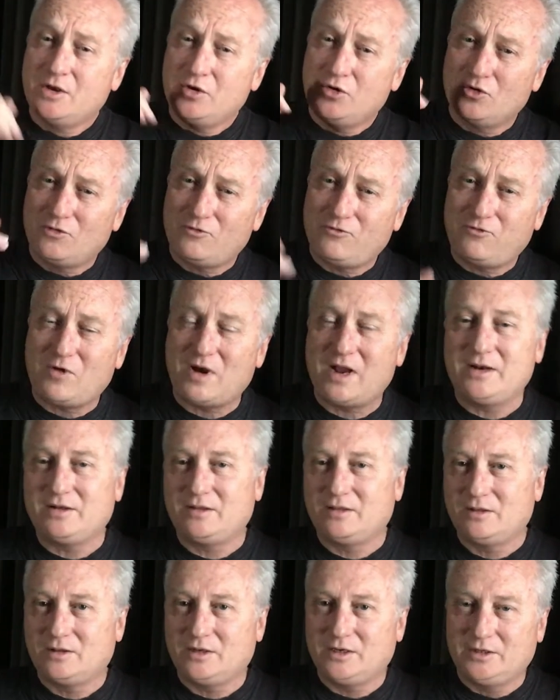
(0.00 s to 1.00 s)
You'll find
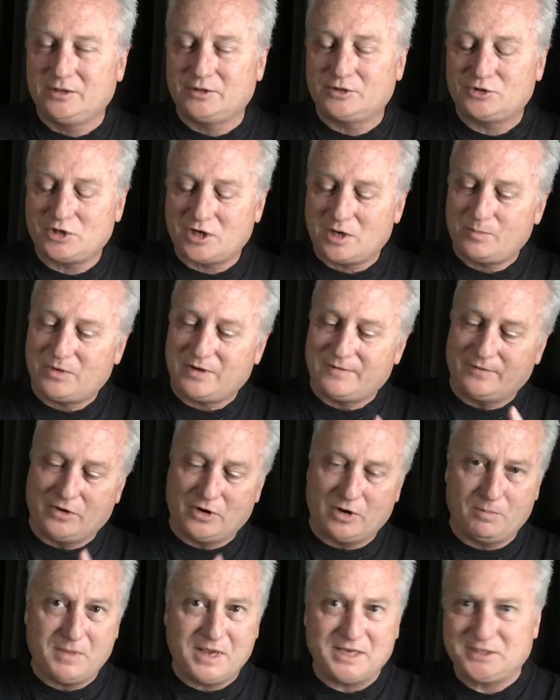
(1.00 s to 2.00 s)
in the shop I've
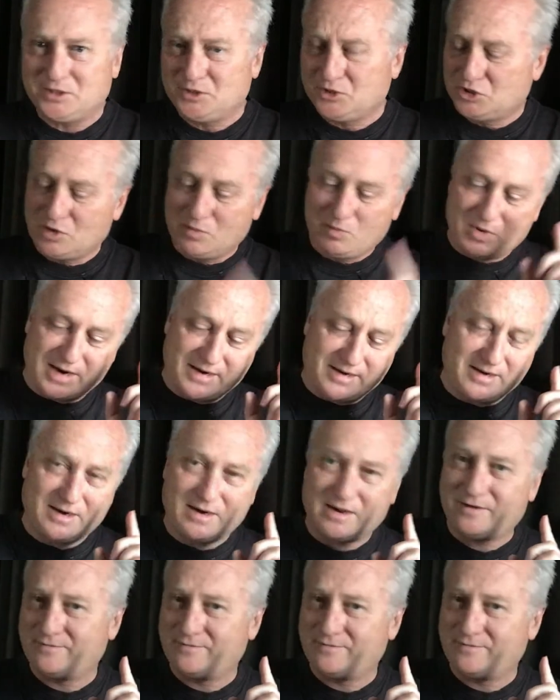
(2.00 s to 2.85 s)
got a messenger button,